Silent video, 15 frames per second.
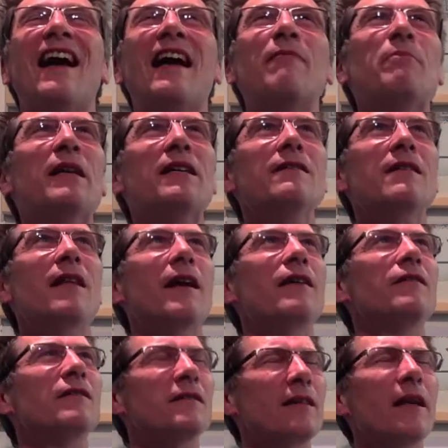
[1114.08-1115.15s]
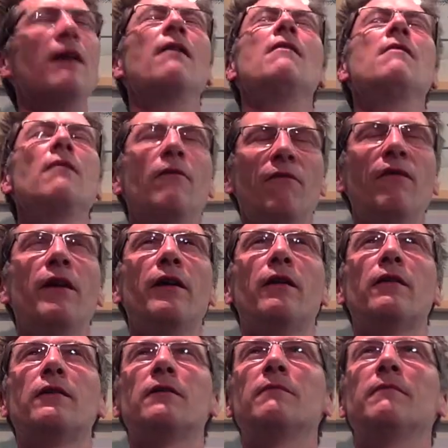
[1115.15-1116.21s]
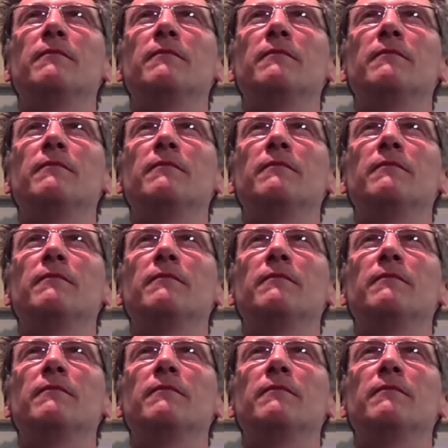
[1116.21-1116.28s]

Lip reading: And because of that, you just think, very good.